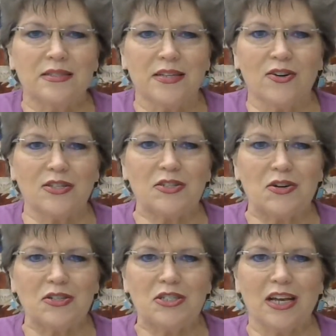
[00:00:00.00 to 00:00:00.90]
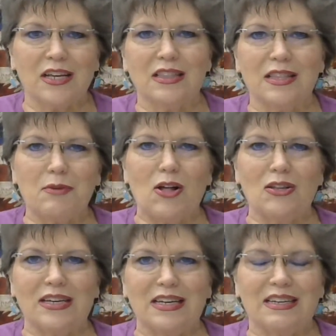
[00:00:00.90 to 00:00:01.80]
Tara started checking them
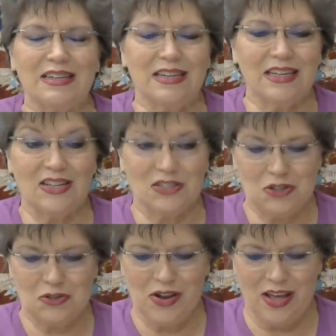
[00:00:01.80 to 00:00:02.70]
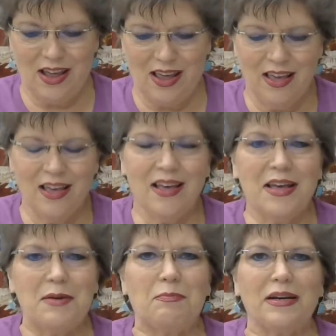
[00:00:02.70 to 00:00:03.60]
all in yesterday,
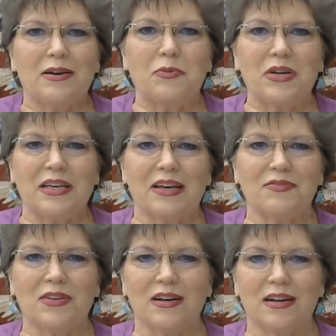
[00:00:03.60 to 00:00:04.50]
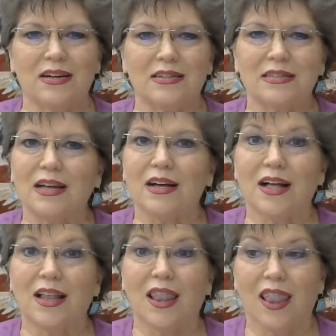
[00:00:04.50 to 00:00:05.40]
but we have got
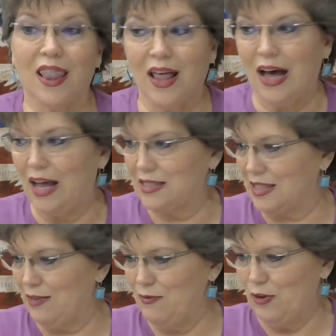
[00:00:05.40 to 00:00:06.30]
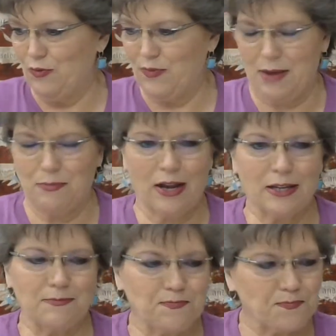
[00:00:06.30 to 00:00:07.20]
a lot of new
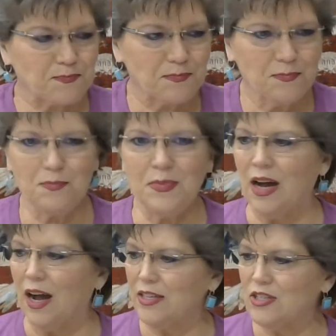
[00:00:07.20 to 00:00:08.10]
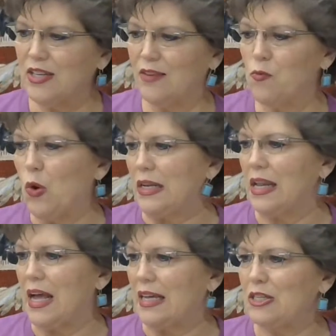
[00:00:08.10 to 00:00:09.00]
fabric. I just have one
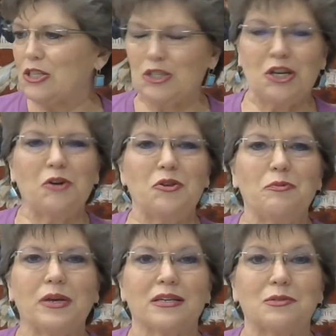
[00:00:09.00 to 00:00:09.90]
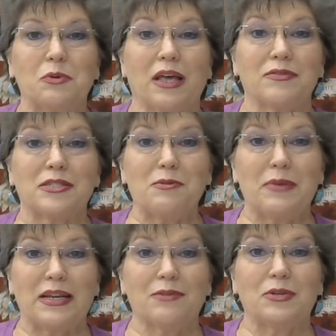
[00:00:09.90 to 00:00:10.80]
line to show you because we have so
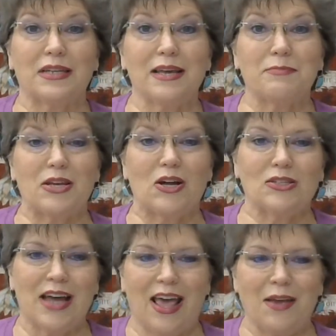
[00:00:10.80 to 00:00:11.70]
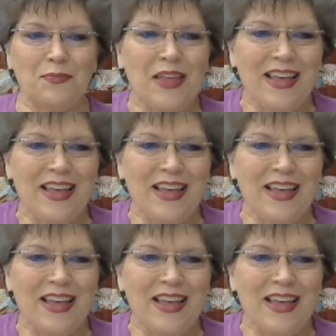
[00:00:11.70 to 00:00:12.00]
many, it would take me all day.